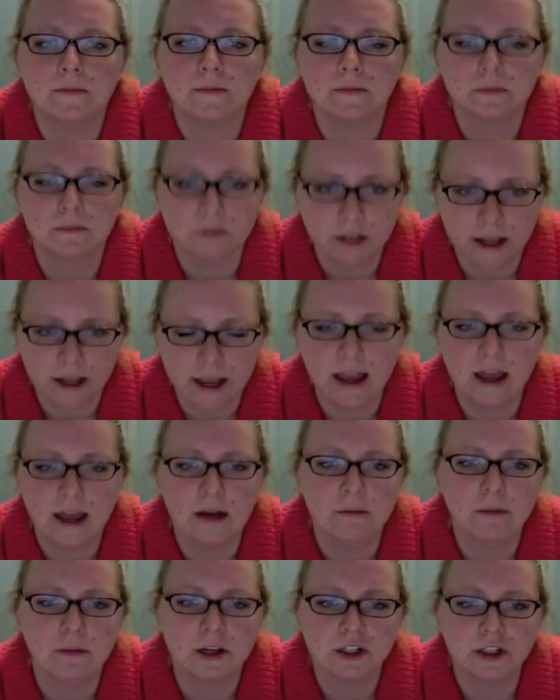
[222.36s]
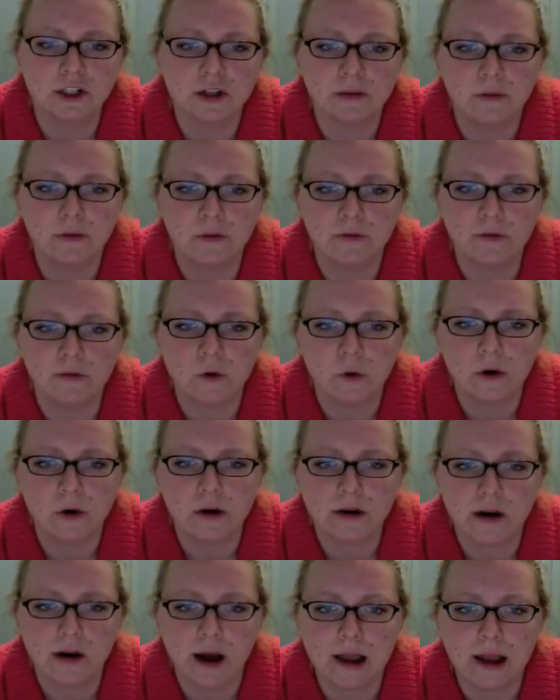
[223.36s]
Like I had mentioned before,
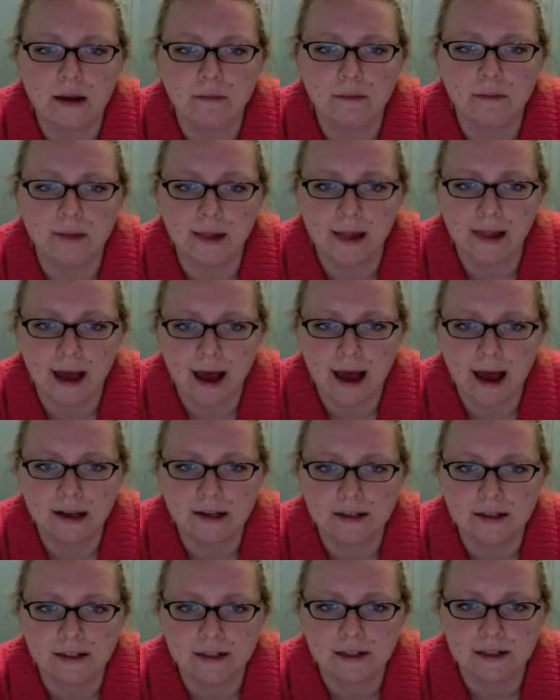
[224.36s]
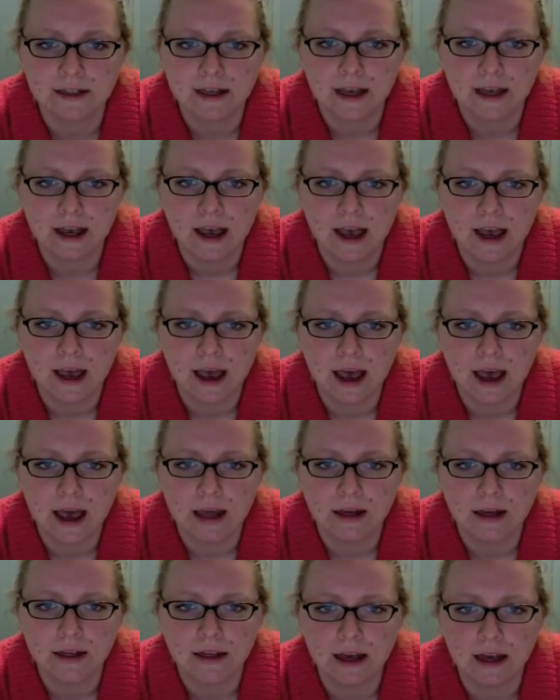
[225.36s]
9 blocks,
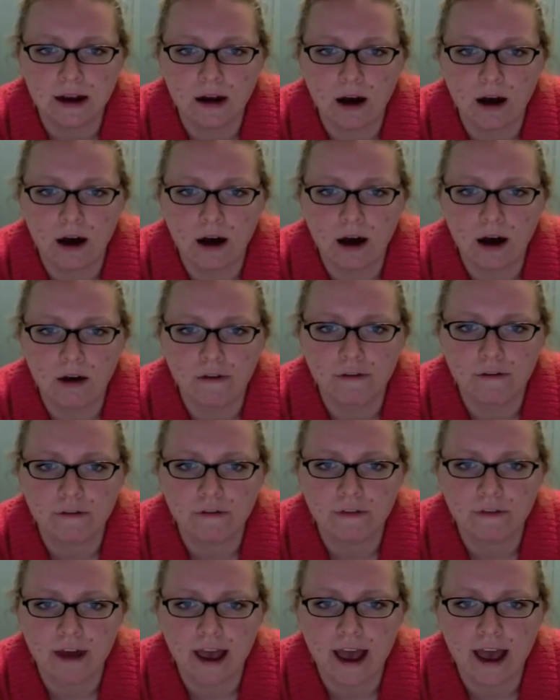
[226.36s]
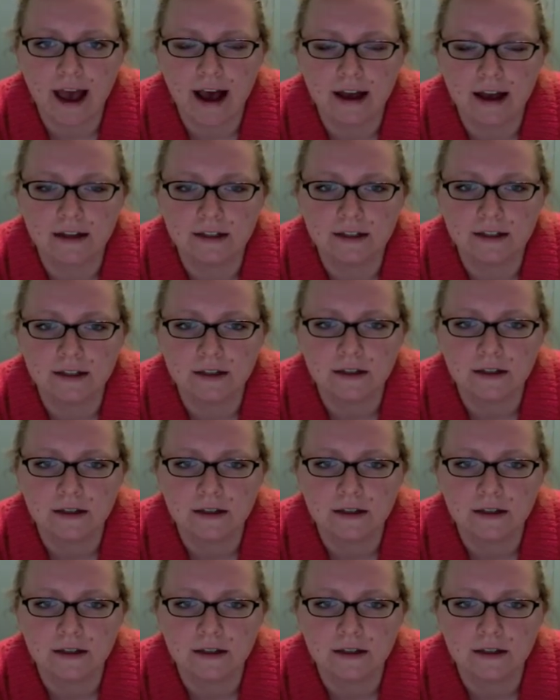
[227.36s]
and get off at